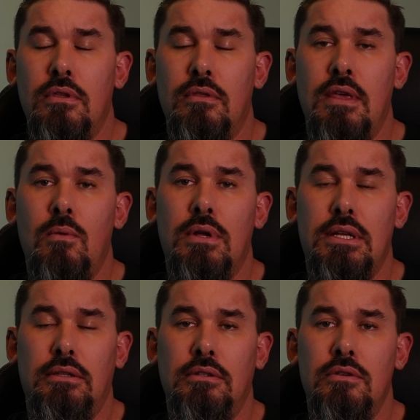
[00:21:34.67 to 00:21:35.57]
They
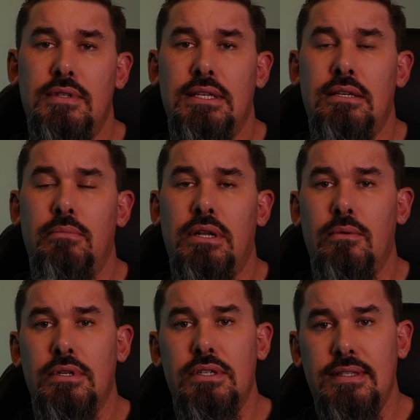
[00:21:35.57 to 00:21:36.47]
wouldn't lose it, but it
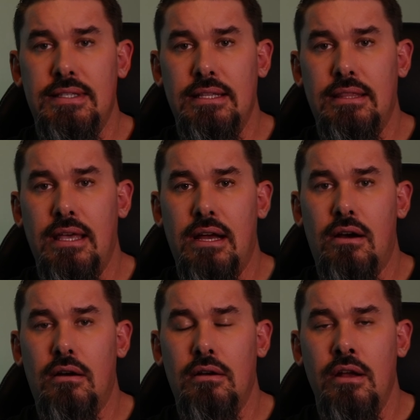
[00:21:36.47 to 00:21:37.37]
would just sit
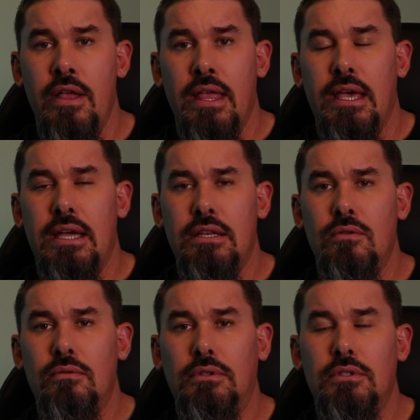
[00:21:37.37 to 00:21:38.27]
there, and
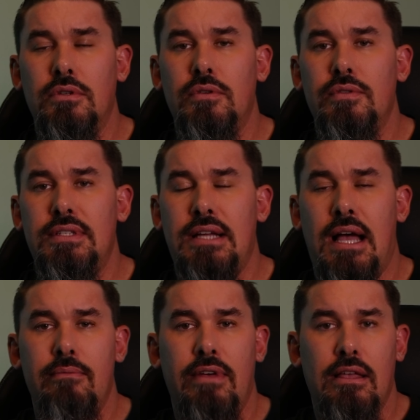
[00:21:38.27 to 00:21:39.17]
you'd lose
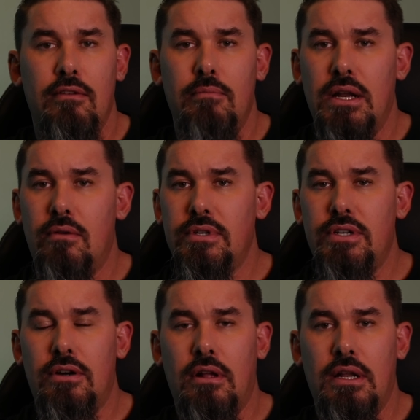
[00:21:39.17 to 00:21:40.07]
time value of money
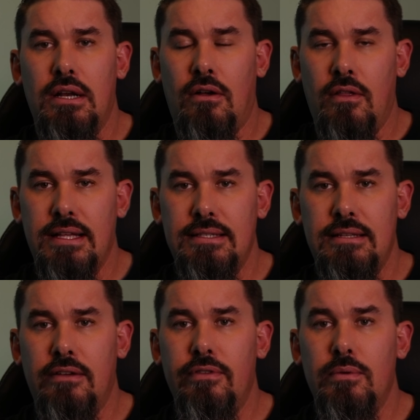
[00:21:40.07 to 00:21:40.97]
return on it, all that stuff.